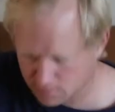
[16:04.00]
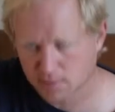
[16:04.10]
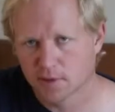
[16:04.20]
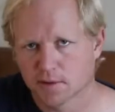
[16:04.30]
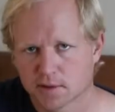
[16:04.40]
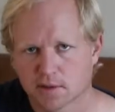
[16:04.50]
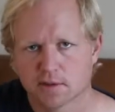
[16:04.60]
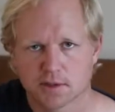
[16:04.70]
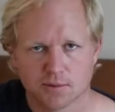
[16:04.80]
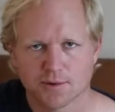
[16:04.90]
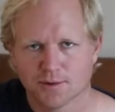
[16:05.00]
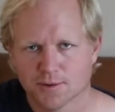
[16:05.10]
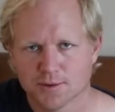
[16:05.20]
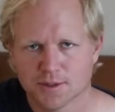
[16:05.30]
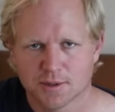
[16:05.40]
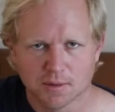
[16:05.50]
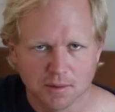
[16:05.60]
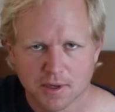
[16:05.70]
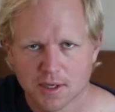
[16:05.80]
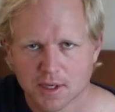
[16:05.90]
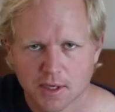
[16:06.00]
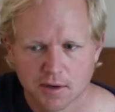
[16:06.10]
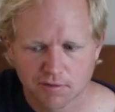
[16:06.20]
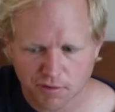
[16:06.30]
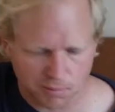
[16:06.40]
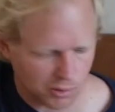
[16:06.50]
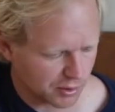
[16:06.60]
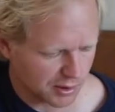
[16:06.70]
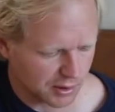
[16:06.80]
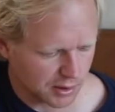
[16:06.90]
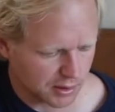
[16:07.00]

no guitar is going to hold tune for more than